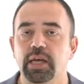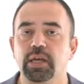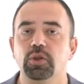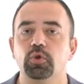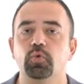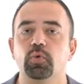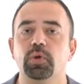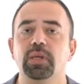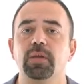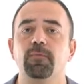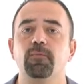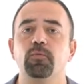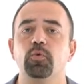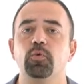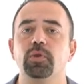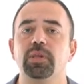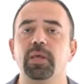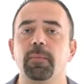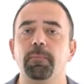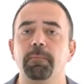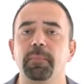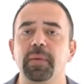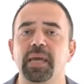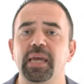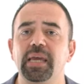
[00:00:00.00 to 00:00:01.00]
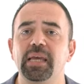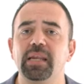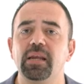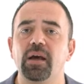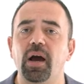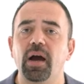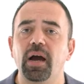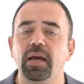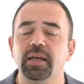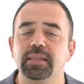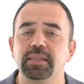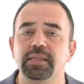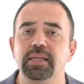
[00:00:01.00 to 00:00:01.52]
to give you the main
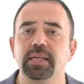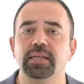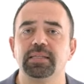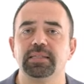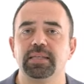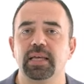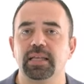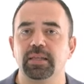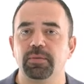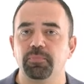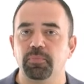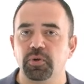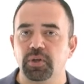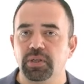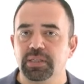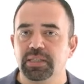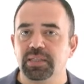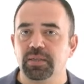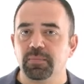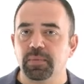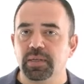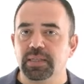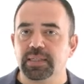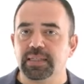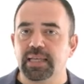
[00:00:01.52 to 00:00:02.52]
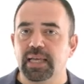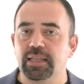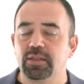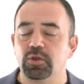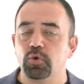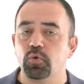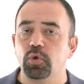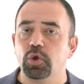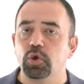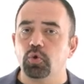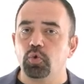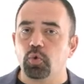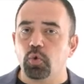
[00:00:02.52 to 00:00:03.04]
ideas and principles that you
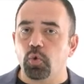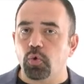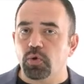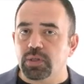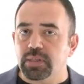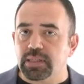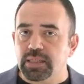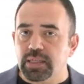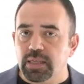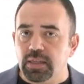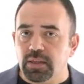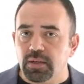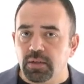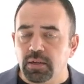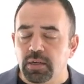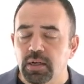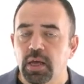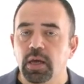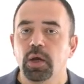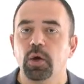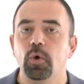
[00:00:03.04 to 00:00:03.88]
need to consider